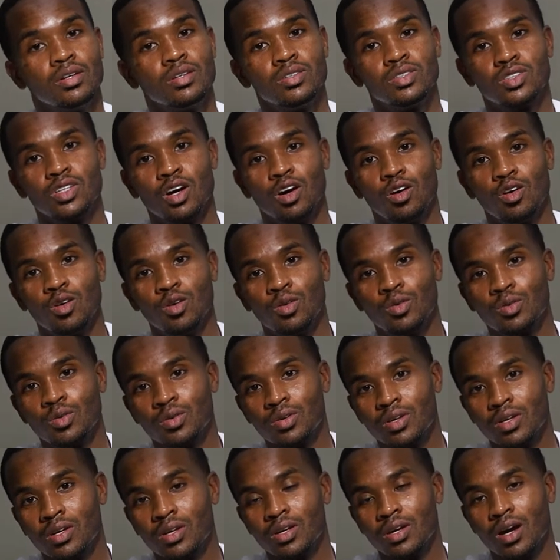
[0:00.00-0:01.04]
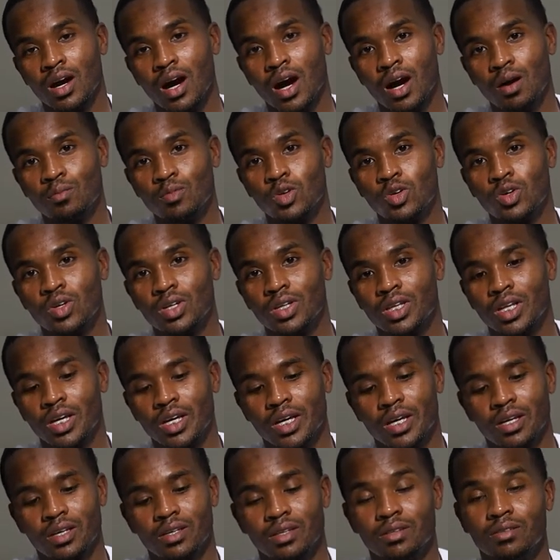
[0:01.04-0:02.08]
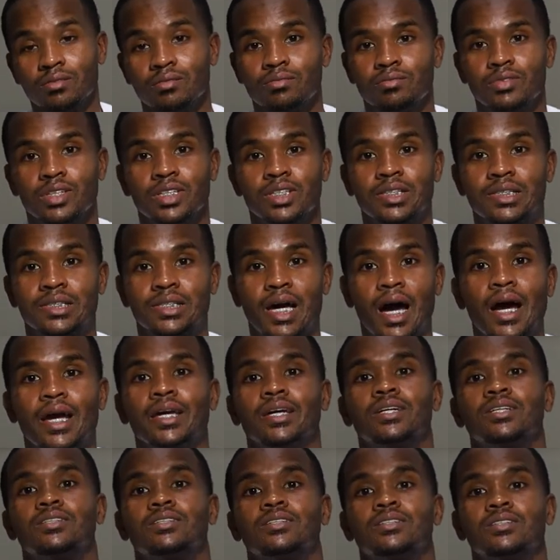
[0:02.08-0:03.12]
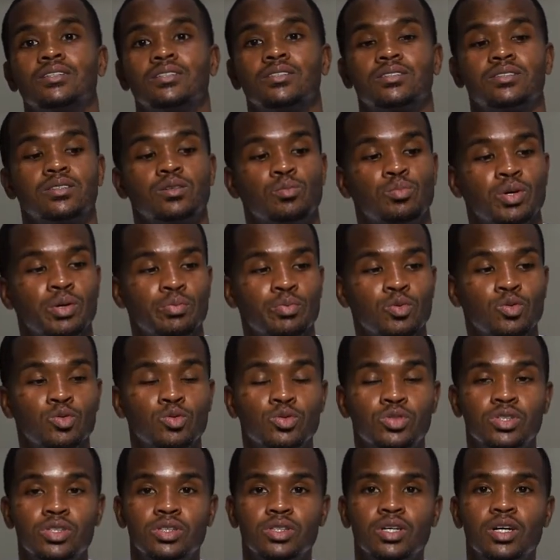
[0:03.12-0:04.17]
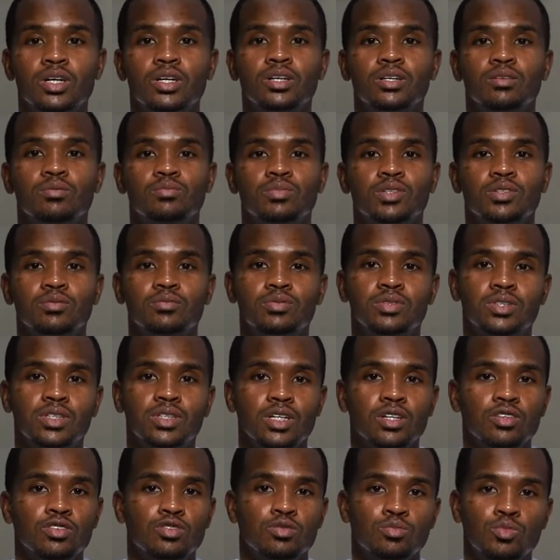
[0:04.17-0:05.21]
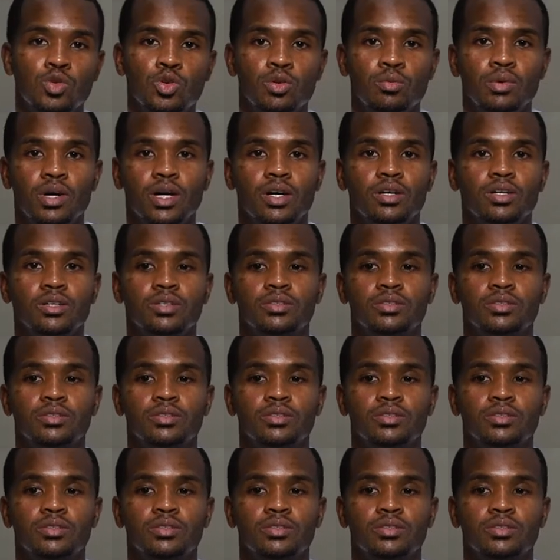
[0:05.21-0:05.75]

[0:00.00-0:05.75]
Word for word: So I'm gonna let the scientists, the people who studied MIPS, tell you more about